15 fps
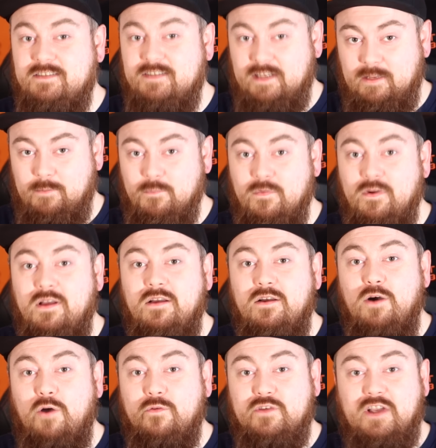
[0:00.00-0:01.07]
team
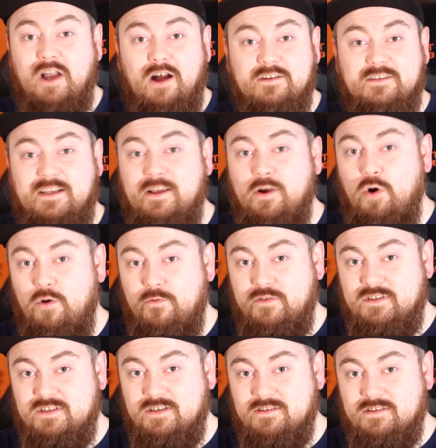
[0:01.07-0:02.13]
of Garda
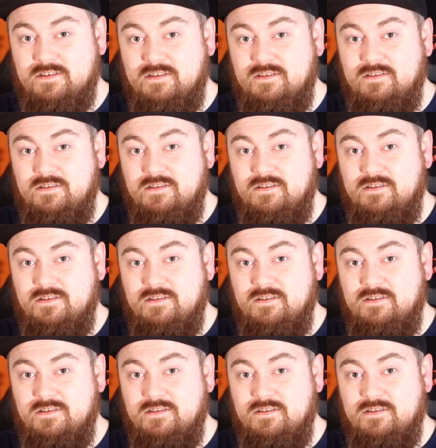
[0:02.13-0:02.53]
officers.